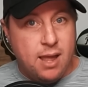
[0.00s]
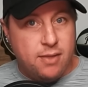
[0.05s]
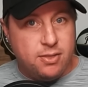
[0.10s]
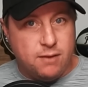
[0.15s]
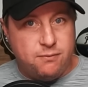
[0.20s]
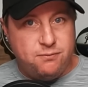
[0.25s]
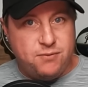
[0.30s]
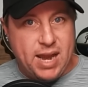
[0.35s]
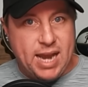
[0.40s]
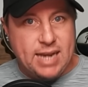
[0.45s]

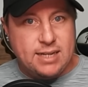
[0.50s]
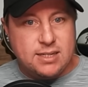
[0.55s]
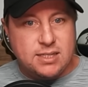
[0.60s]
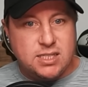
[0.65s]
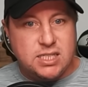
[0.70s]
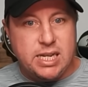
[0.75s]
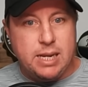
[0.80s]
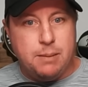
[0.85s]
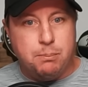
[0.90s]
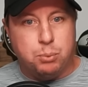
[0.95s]
The
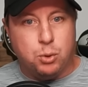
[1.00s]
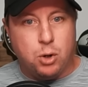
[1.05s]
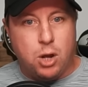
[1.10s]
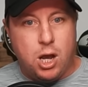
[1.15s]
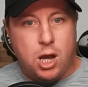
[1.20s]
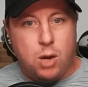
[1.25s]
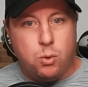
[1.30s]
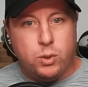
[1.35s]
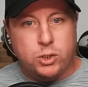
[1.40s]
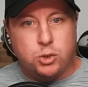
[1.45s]
fantasy
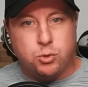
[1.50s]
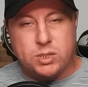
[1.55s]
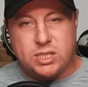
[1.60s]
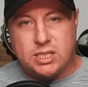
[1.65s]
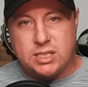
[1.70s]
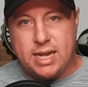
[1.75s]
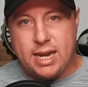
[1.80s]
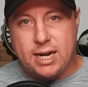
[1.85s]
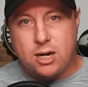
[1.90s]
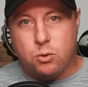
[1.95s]
bra, which
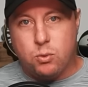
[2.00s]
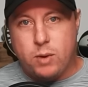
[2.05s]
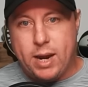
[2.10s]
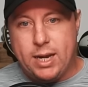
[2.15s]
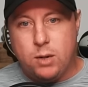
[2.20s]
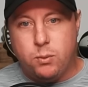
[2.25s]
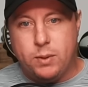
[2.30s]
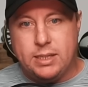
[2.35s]
was decorated